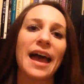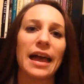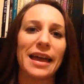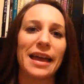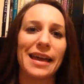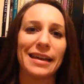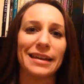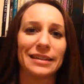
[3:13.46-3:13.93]

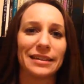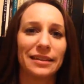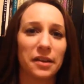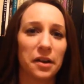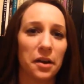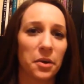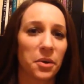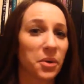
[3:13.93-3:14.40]

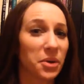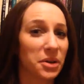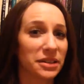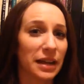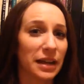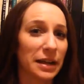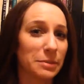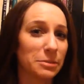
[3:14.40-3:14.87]
And
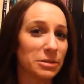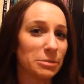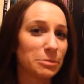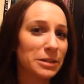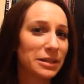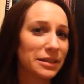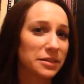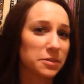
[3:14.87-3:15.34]
according to
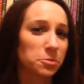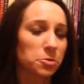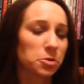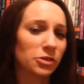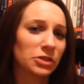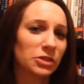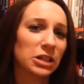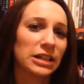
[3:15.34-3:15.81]
IMDb, some
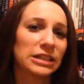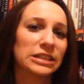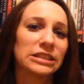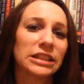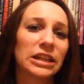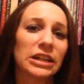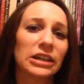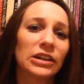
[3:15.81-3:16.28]
trivia
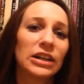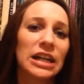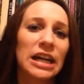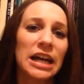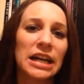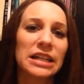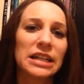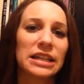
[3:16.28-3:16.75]
on there,
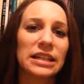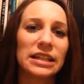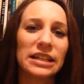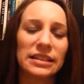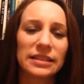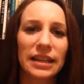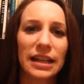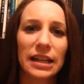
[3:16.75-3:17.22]

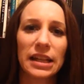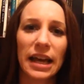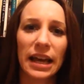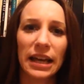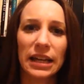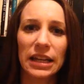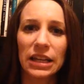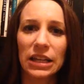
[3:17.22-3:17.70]
he said
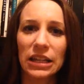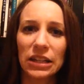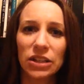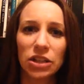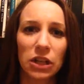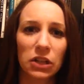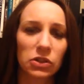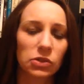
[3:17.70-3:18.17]
that he
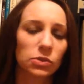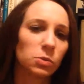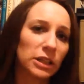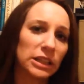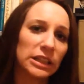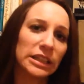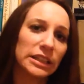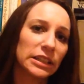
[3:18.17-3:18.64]
just
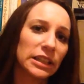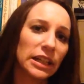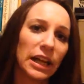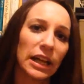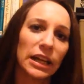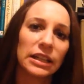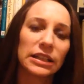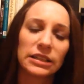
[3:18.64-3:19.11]
went in
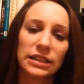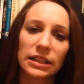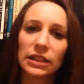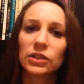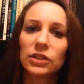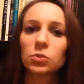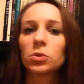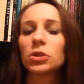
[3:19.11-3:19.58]
and did
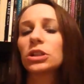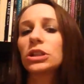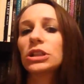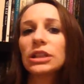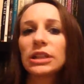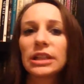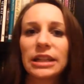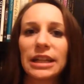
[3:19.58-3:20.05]
his
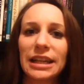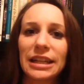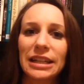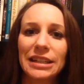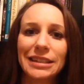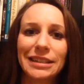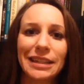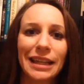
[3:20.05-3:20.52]
work
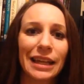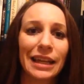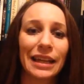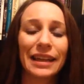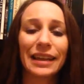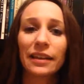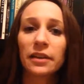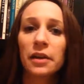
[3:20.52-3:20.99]
and
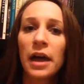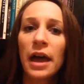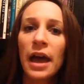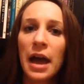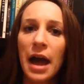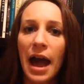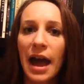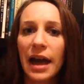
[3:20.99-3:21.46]
he
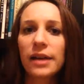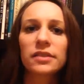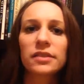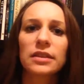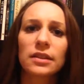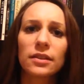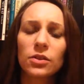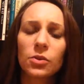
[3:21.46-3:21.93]

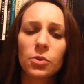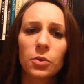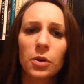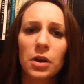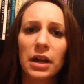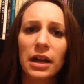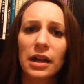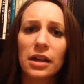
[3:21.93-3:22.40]
acted the
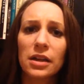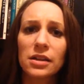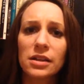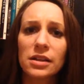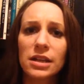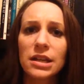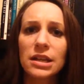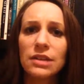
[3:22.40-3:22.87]
way
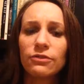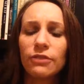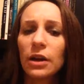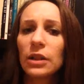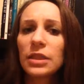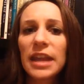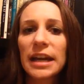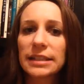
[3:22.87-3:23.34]
he
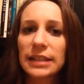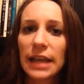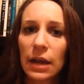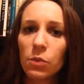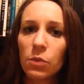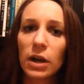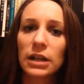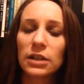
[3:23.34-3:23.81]
felt that
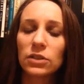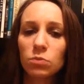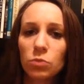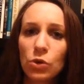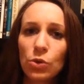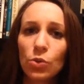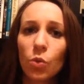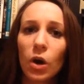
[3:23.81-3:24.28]
day, what his
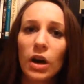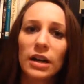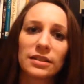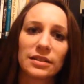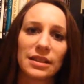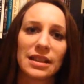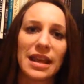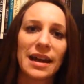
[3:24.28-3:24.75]
mood
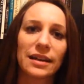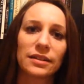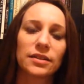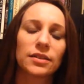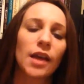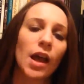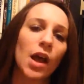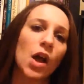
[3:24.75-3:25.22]
was, and
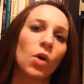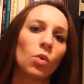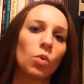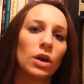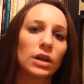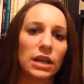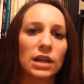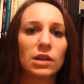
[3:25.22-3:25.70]
that's
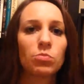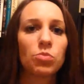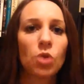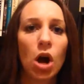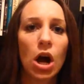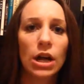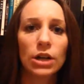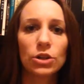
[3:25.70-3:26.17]
what he
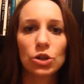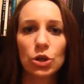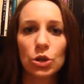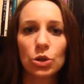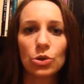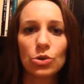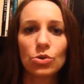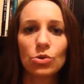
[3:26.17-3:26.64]
brought
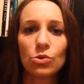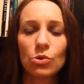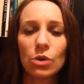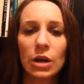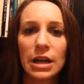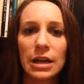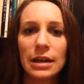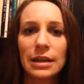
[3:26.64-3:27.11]
to
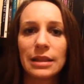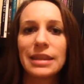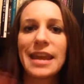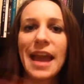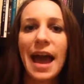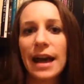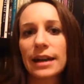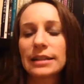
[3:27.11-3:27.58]

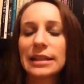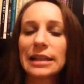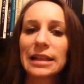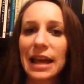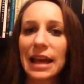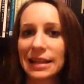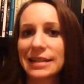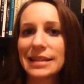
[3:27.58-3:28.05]
the
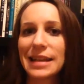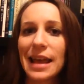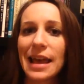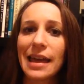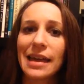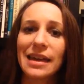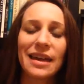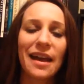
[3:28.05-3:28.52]
acting that
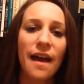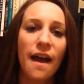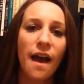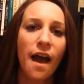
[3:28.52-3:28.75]
day